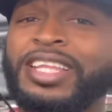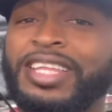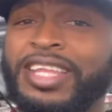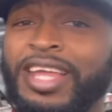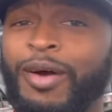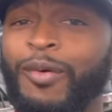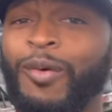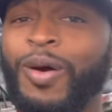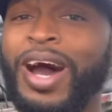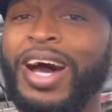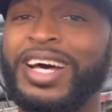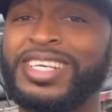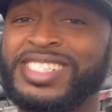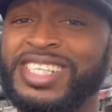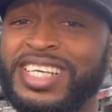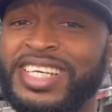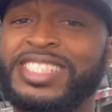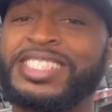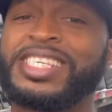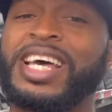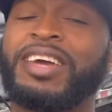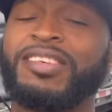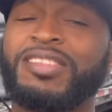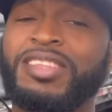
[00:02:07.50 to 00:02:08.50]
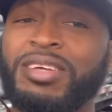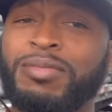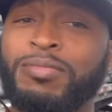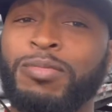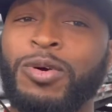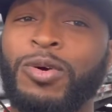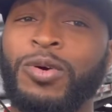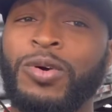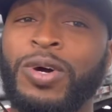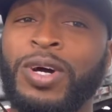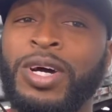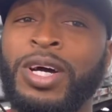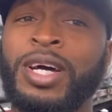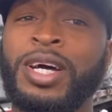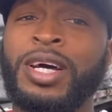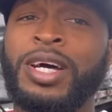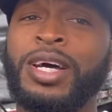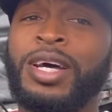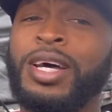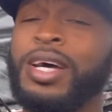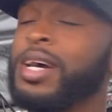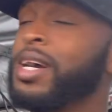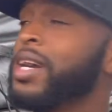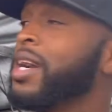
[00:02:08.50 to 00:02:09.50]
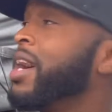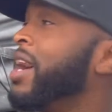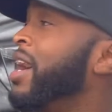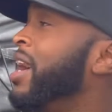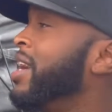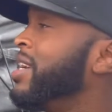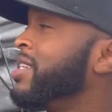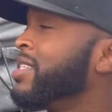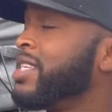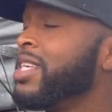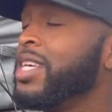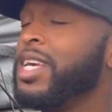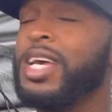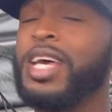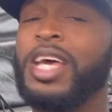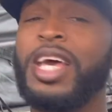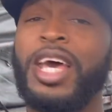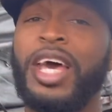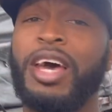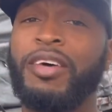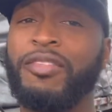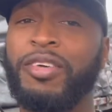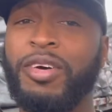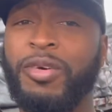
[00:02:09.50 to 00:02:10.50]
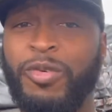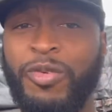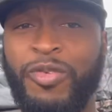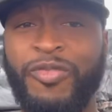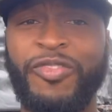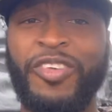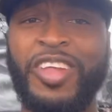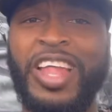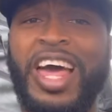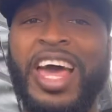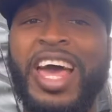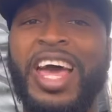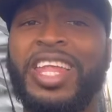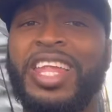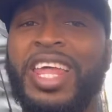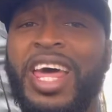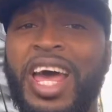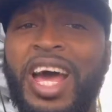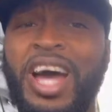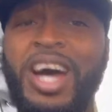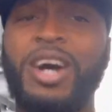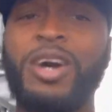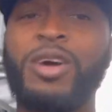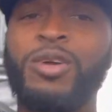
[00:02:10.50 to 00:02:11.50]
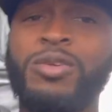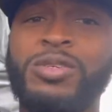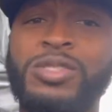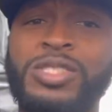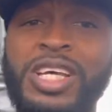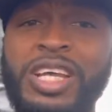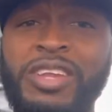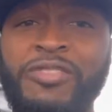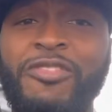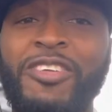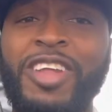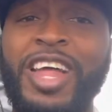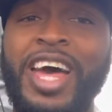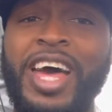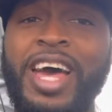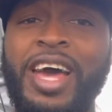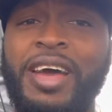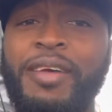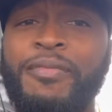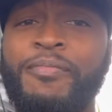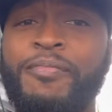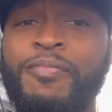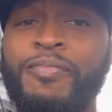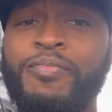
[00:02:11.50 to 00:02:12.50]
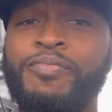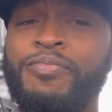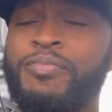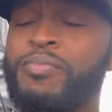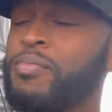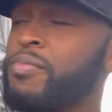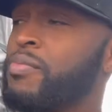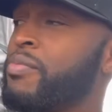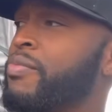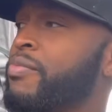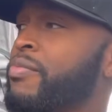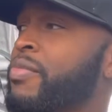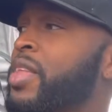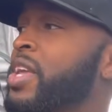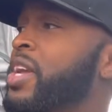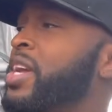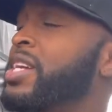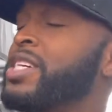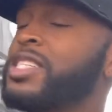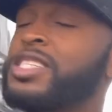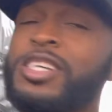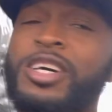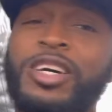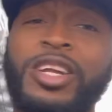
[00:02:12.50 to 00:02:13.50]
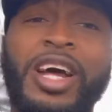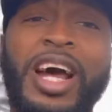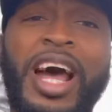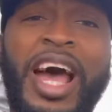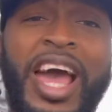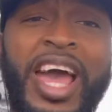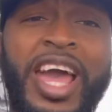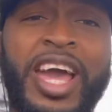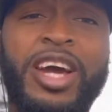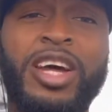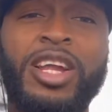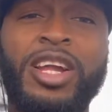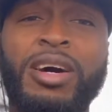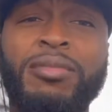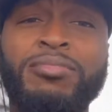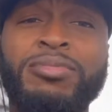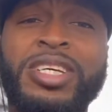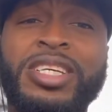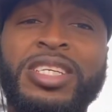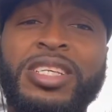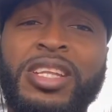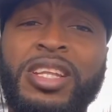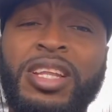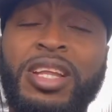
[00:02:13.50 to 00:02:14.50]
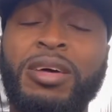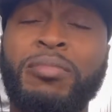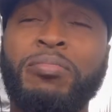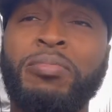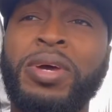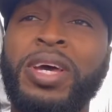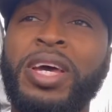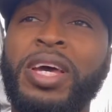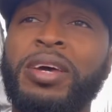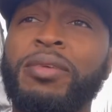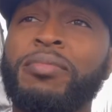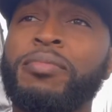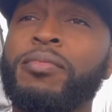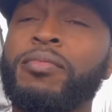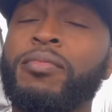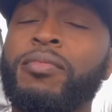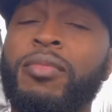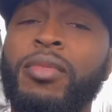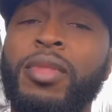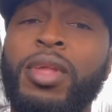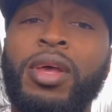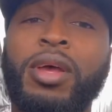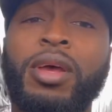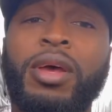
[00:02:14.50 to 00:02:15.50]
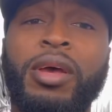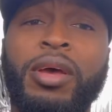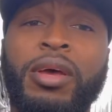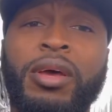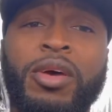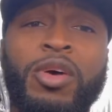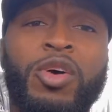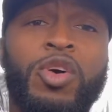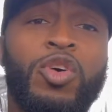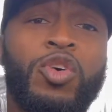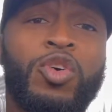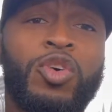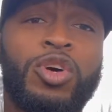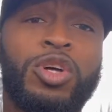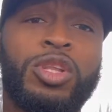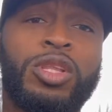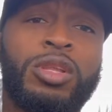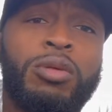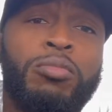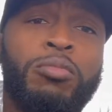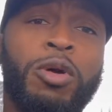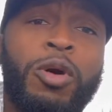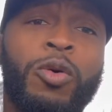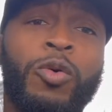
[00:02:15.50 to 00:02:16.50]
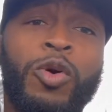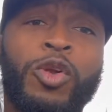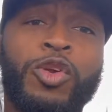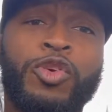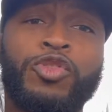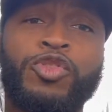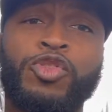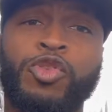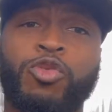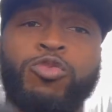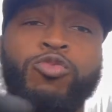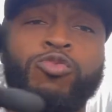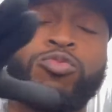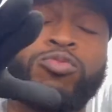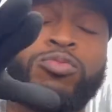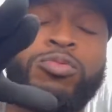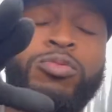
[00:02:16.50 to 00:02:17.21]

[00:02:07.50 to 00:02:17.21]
That's why I said safety, boy. Because if it was flat down, just flat, instead of angled up just a little bit, the more would have...